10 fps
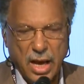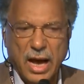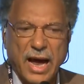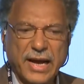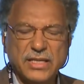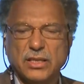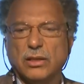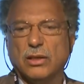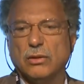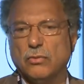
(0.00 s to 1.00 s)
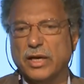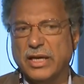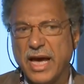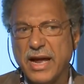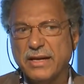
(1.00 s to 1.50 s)
And we
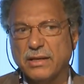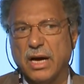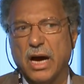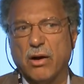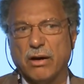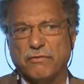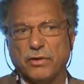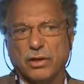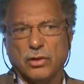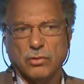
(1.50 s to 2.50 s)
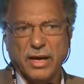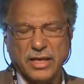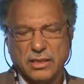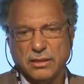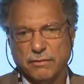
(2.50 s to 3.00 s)
can, however,
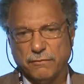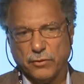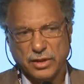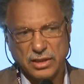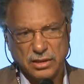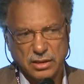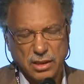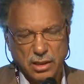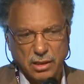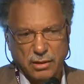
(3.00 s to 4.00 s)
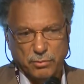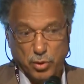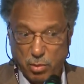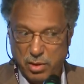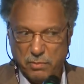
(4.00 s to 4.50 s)
correct for this
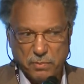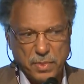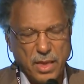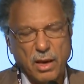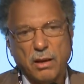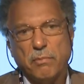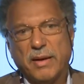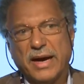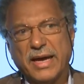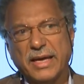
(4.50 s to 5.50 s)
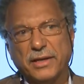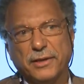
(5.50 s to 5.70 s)
problem by